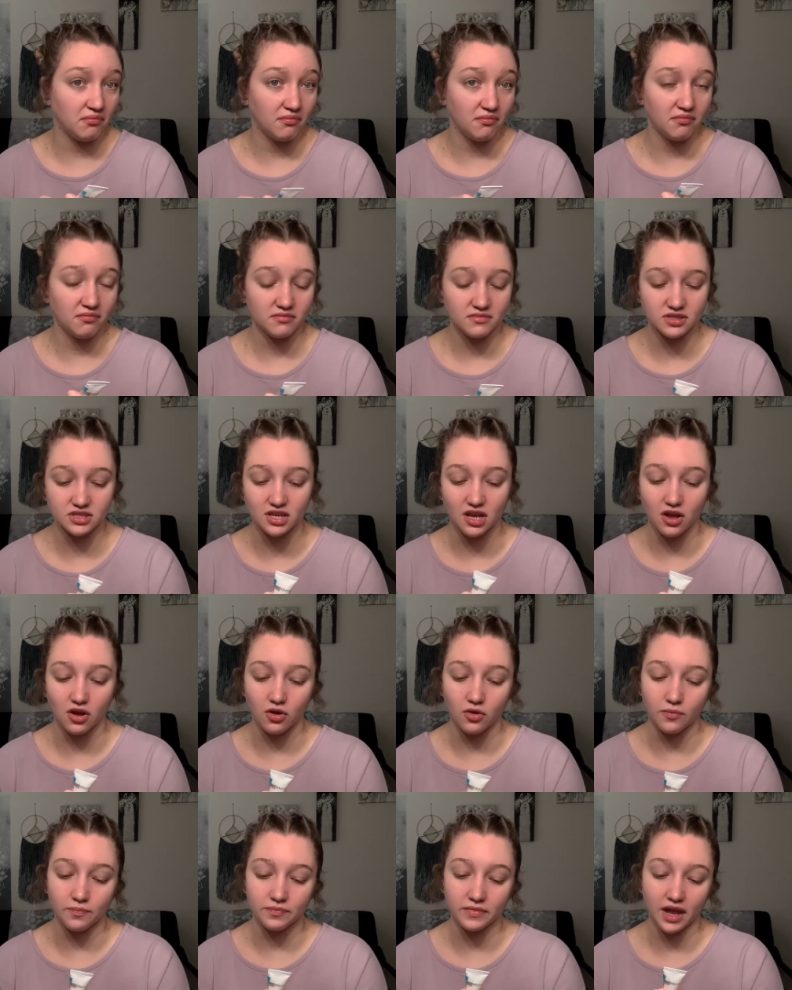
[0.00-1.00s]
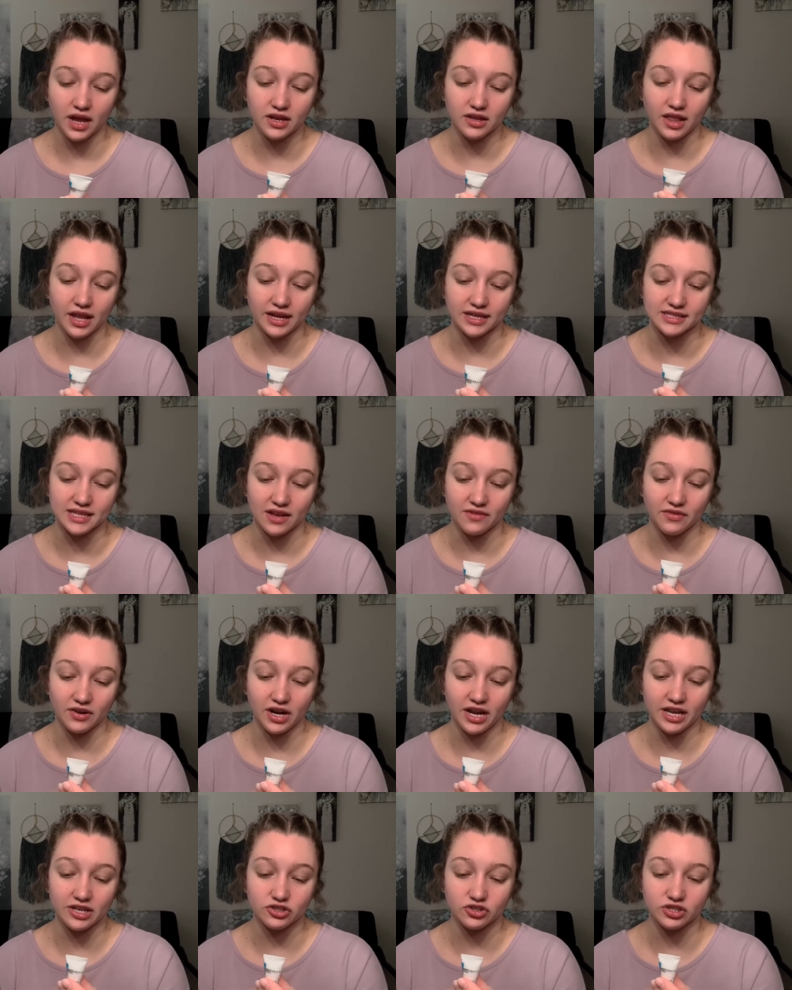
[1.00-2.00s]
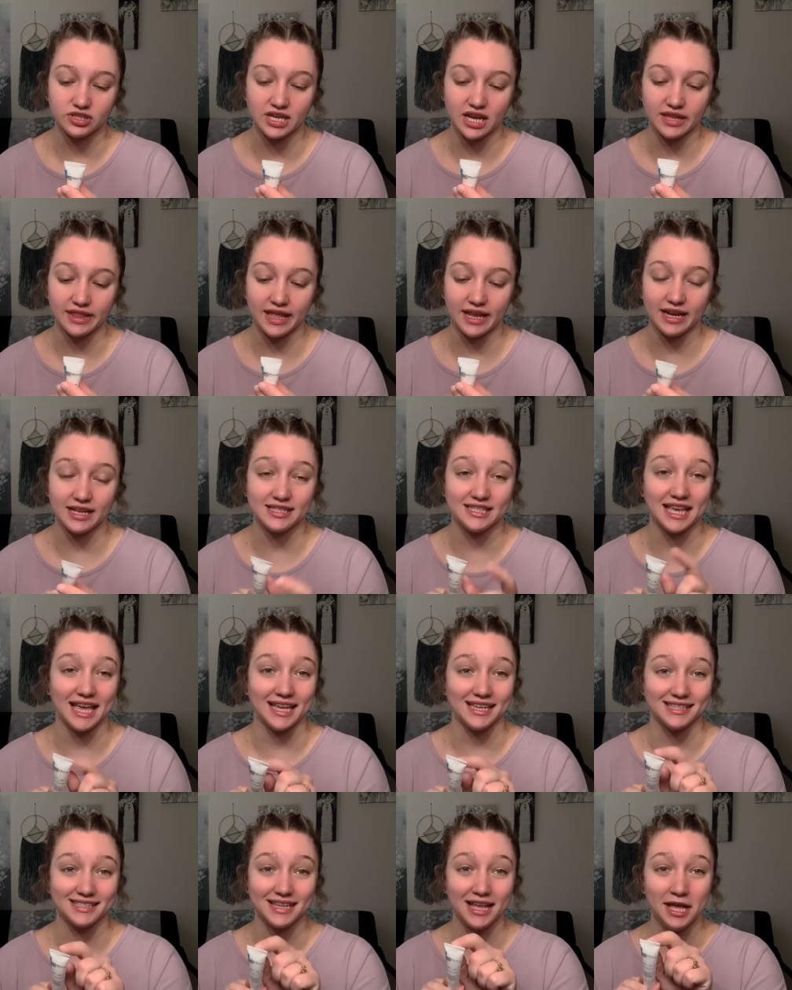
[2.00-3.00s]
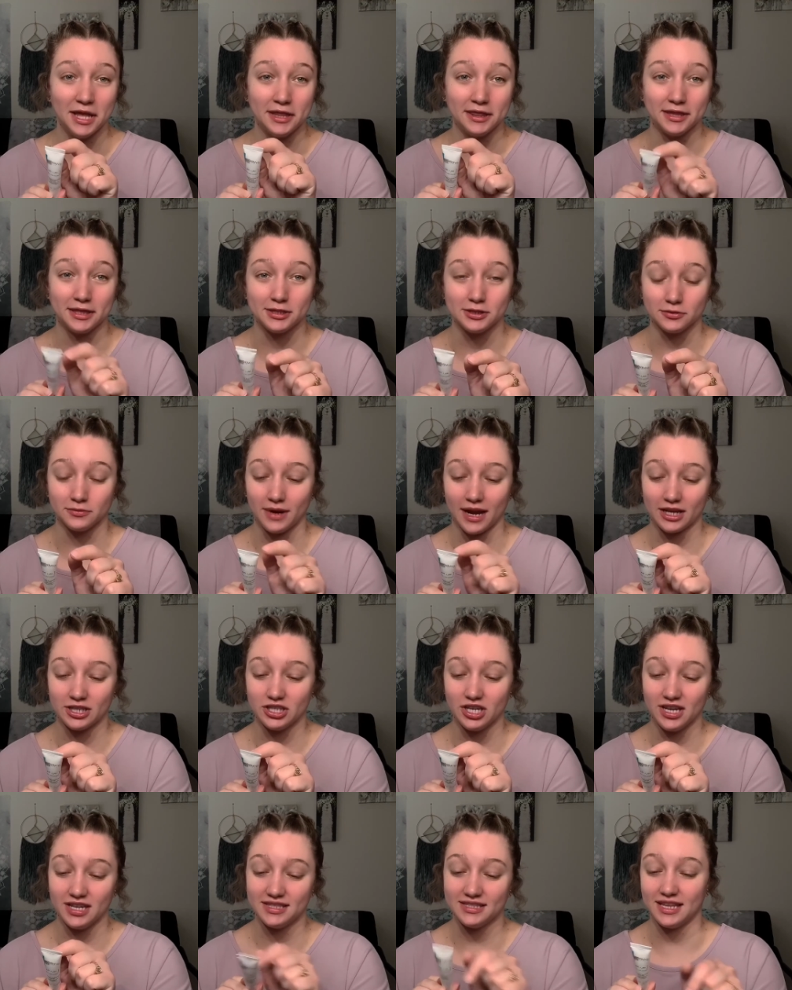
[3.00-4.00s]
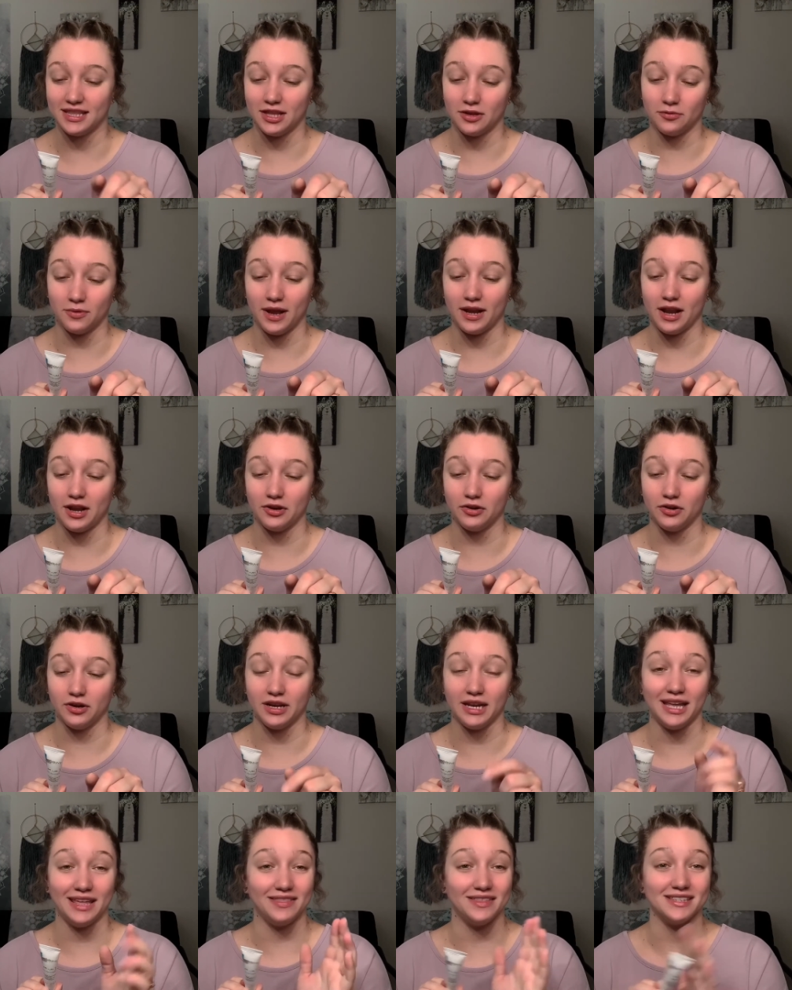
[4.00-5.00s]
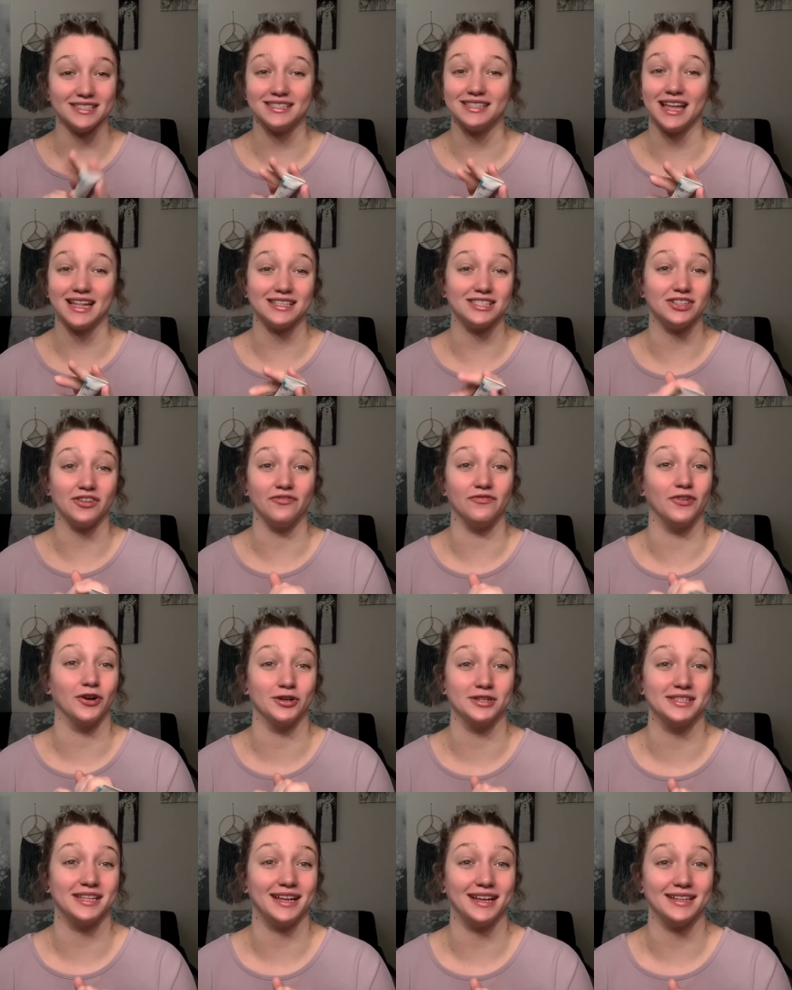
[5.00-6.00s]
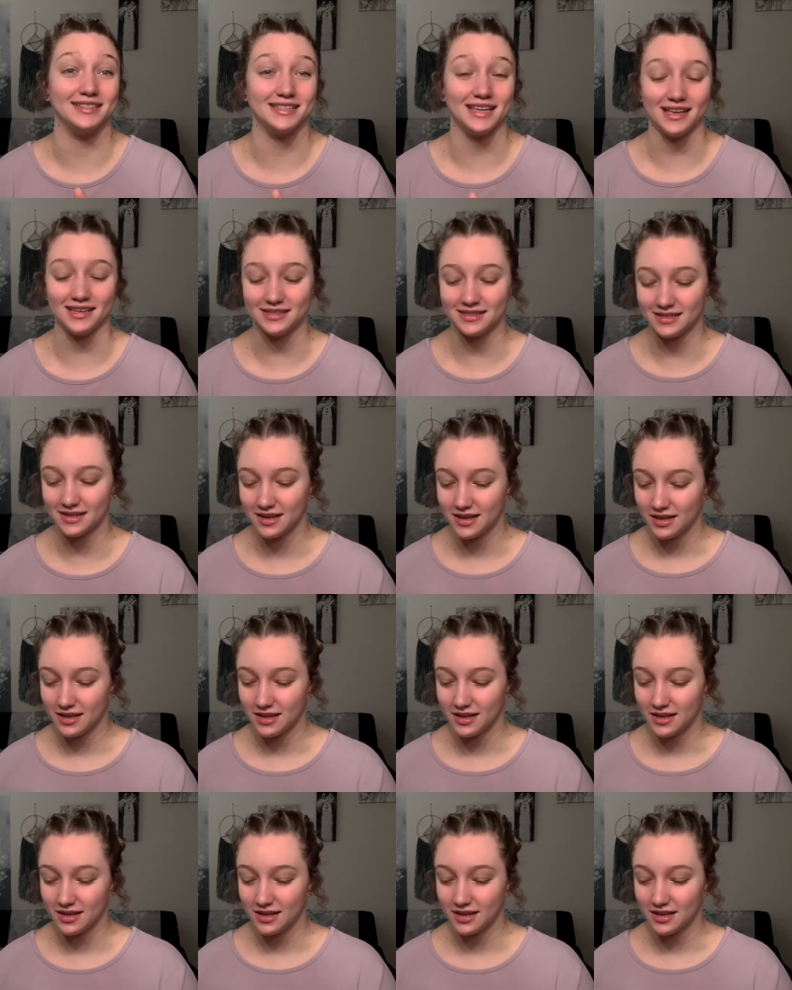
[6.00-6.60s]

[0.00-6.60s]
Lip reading: So like I said, very interesting that it says the directions and then right underneath that's the first thing it says.